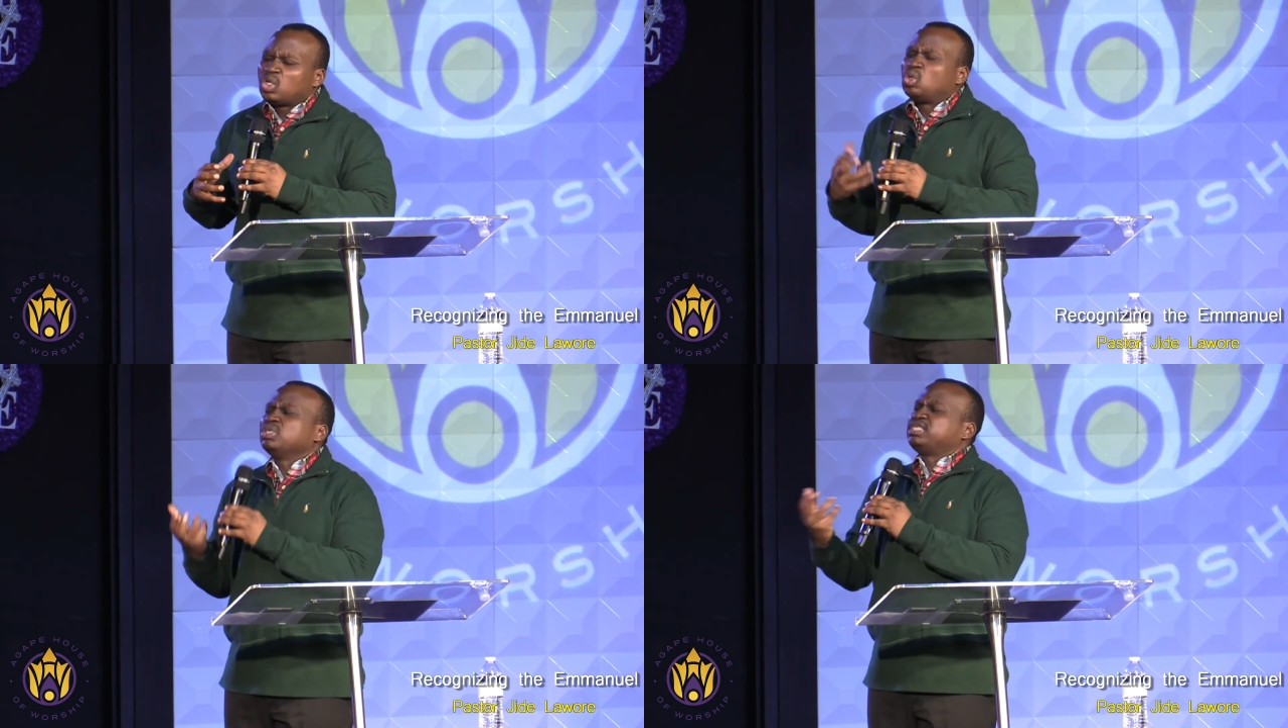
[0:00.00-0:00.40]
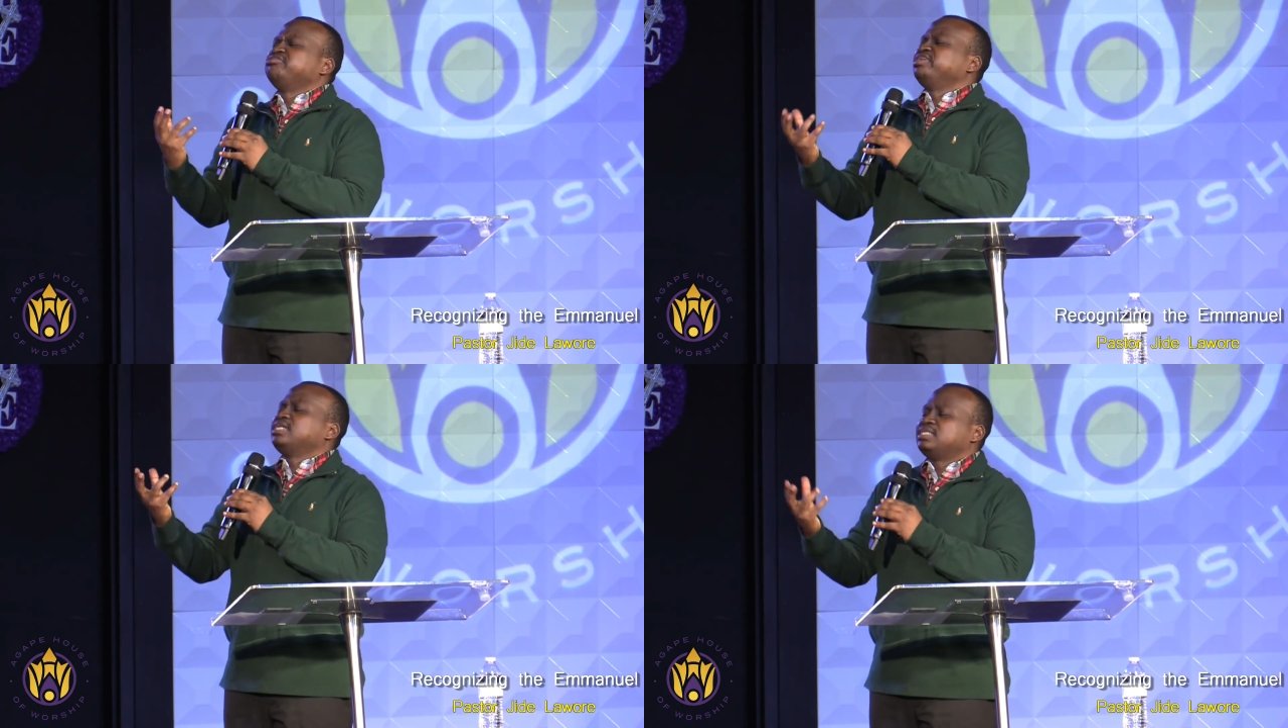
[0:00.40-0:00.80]

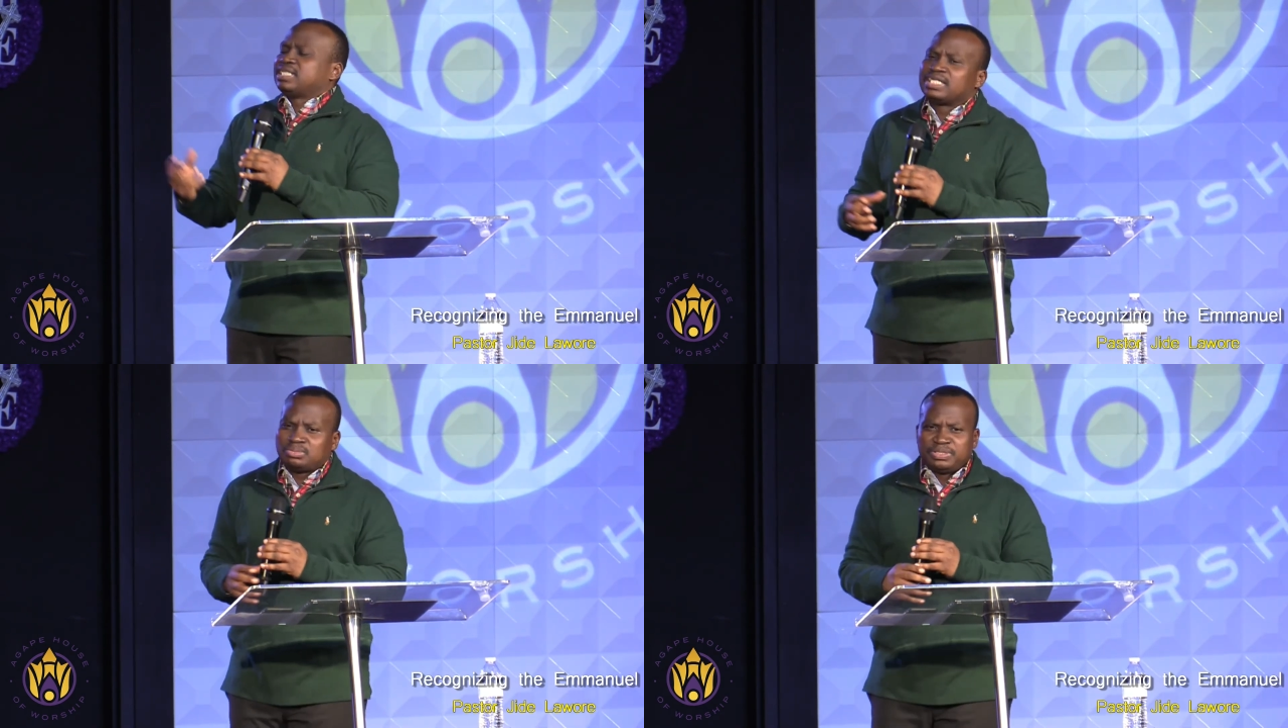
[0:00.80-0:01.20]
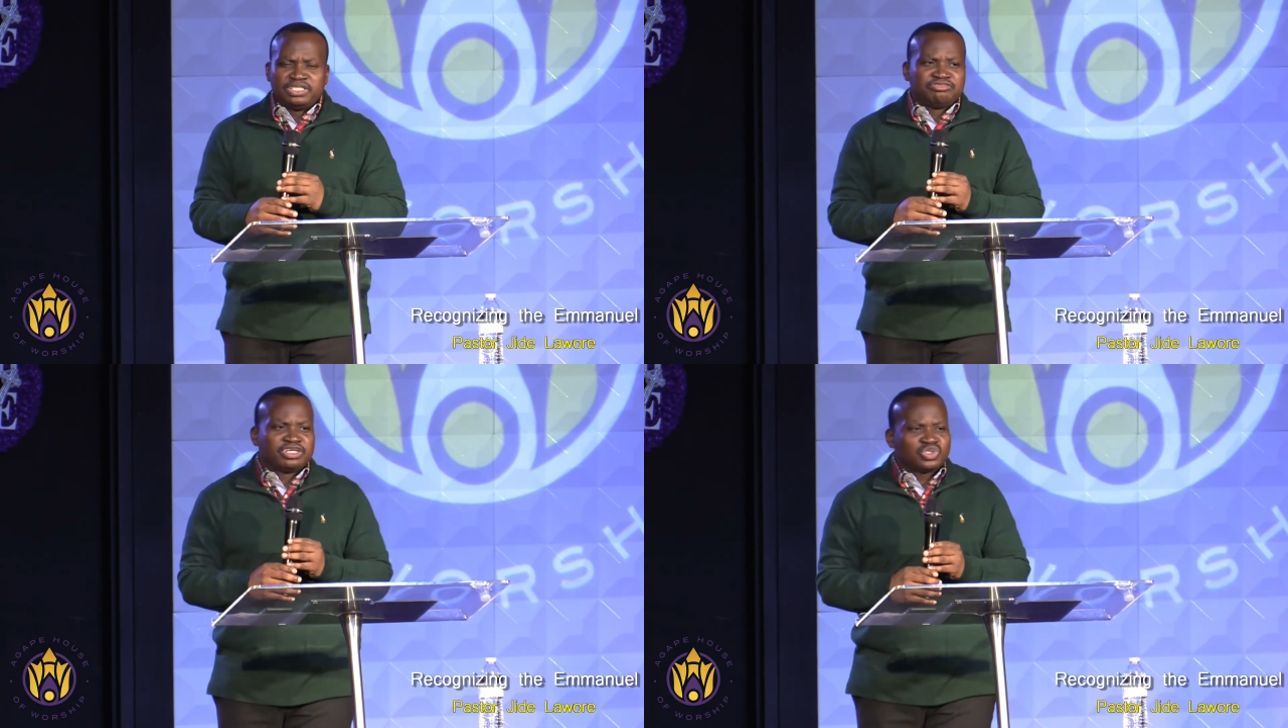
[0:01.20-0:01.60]
cultivate as
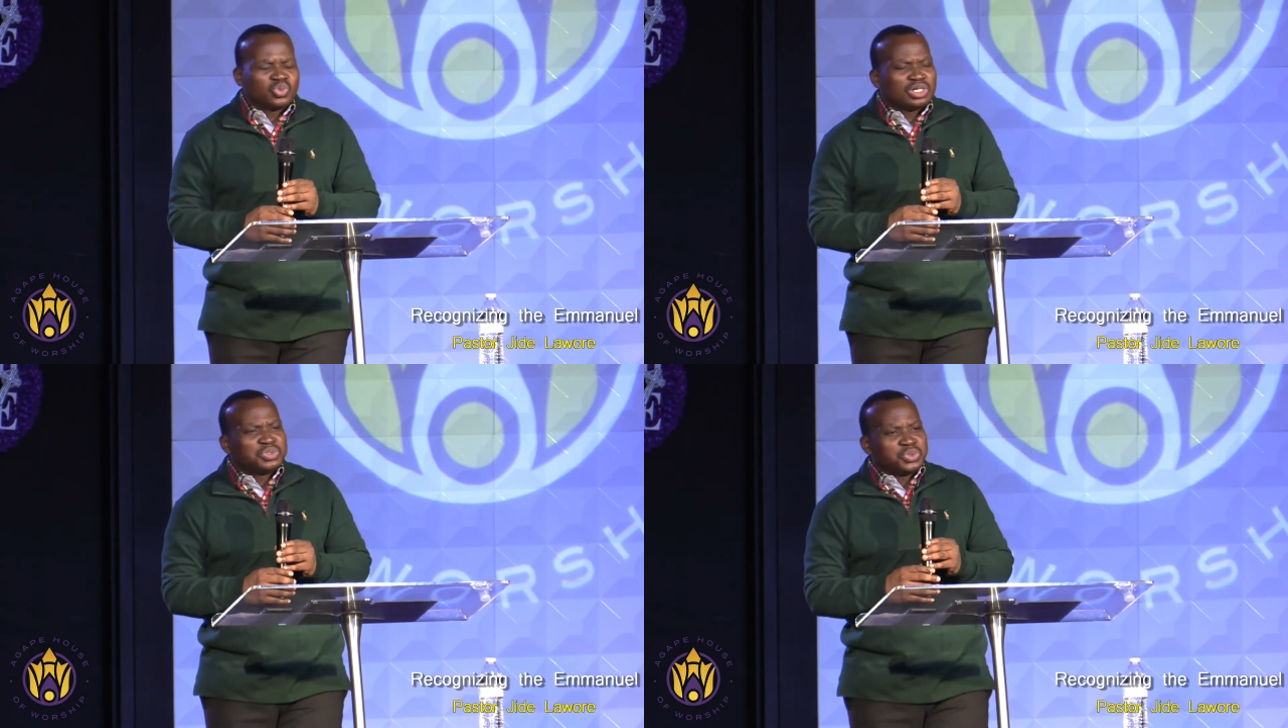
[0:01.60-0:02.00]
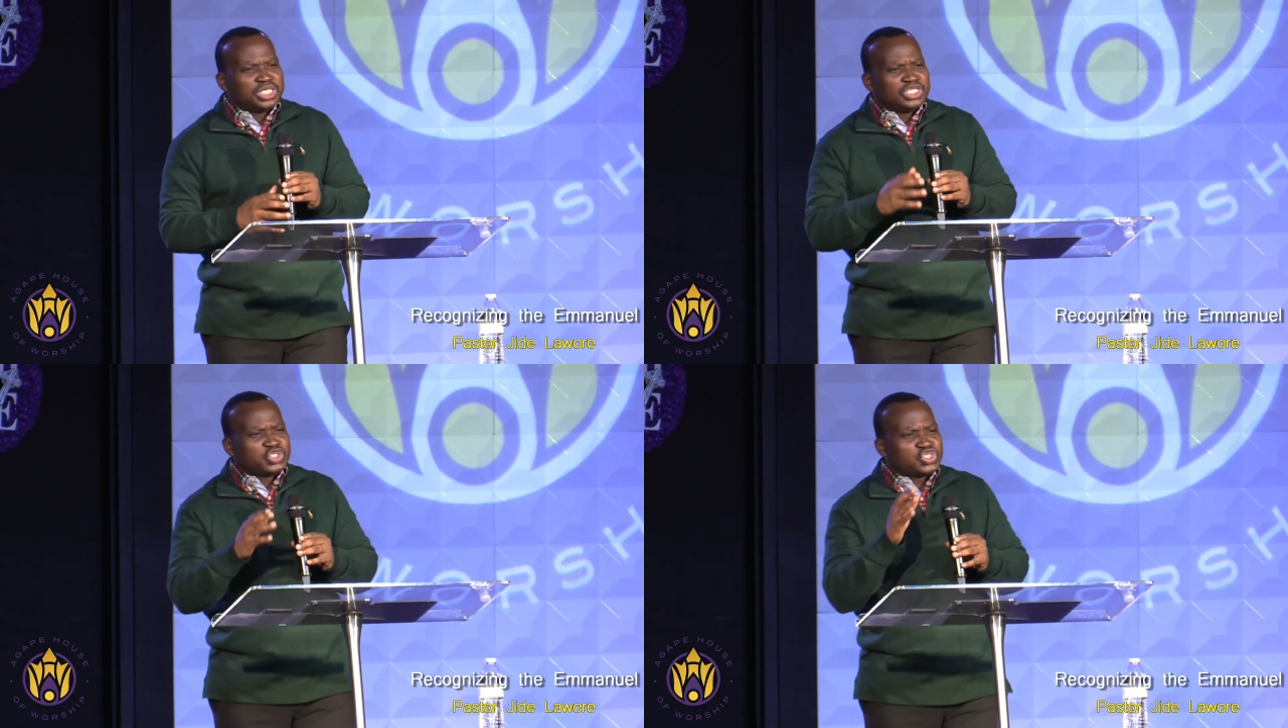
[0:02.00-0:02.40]
believers who are
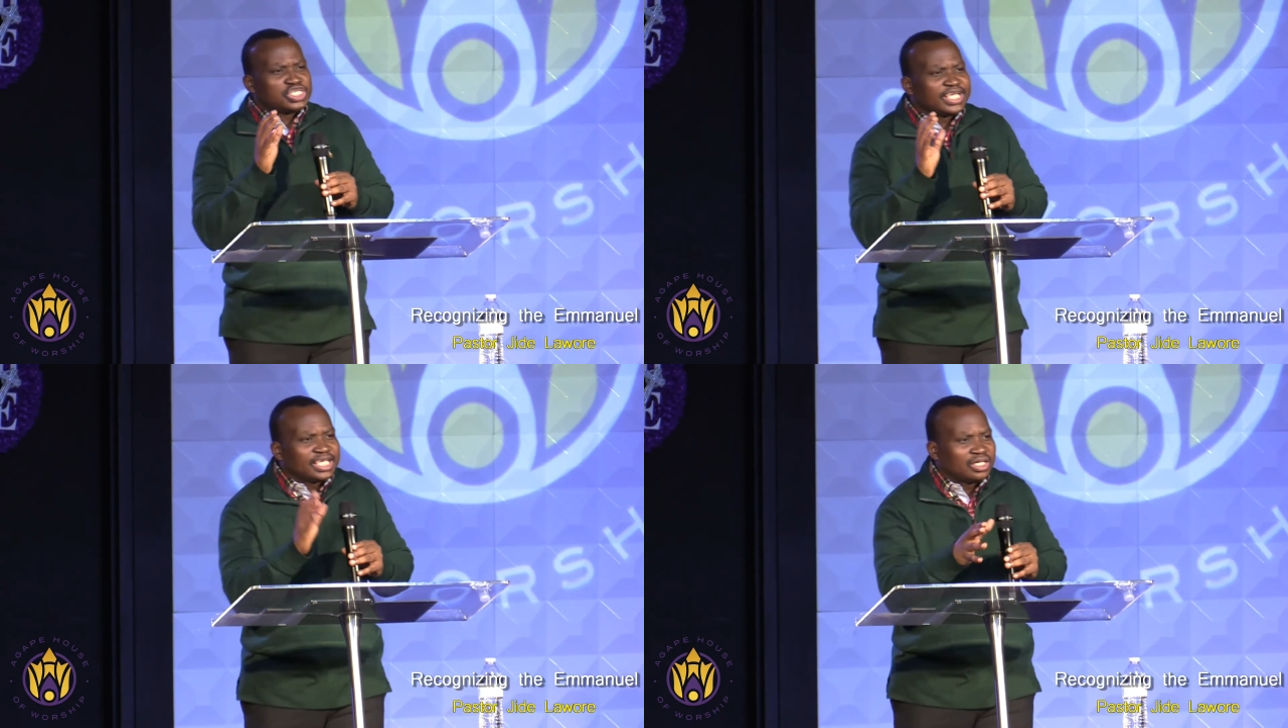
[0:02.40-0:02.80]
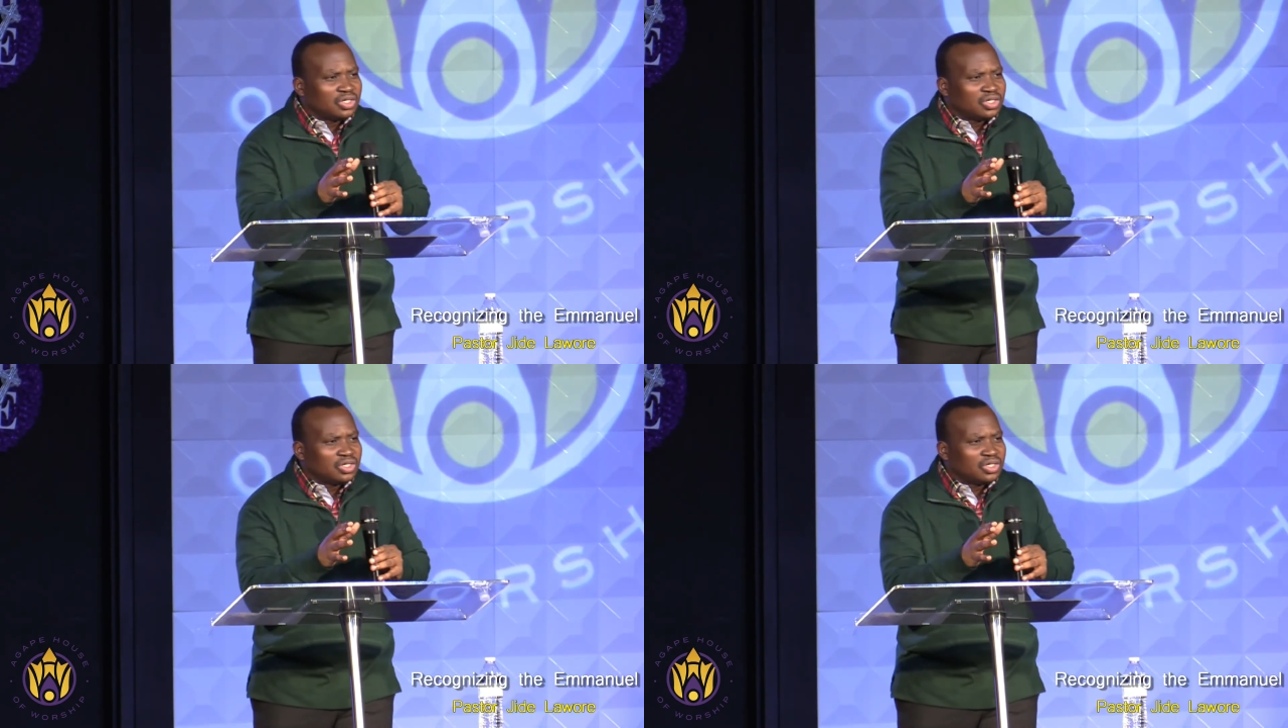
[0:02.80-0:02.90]
really seeking